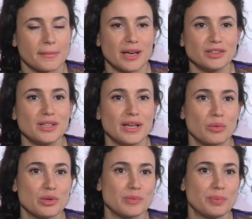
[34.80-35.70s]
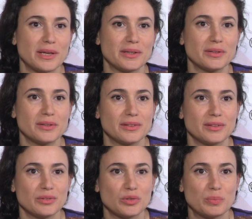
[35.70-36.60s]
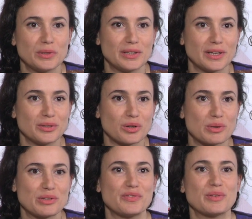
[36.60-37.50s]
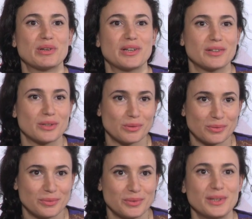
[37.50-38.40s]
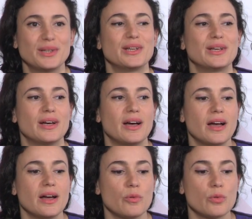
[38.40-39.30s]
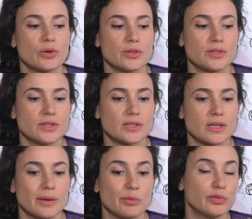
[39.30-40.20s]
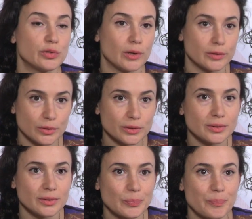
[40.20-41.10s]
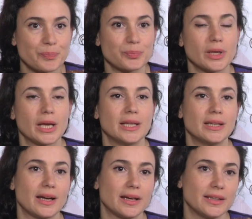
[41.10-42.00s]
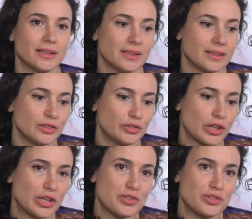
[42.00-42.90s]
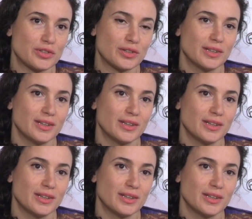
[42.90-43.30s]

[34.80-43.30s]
Actually, I wasn't planning to be a documentary filmmaker at all. I moved to London and I changed